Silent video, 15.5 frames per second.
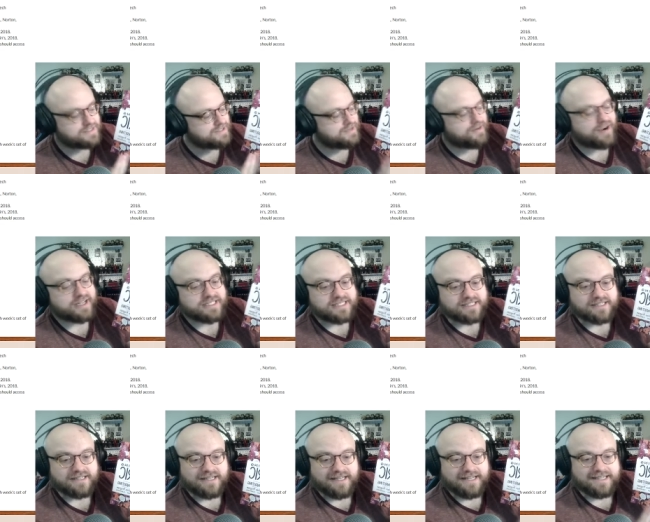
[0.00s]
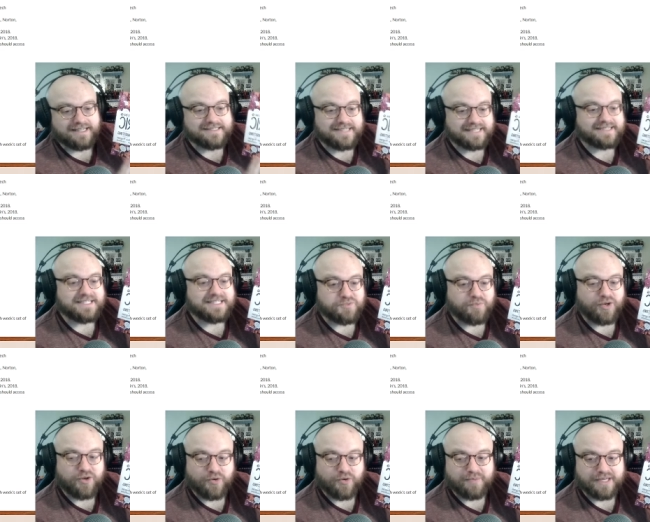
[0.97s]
Their idea is that this book would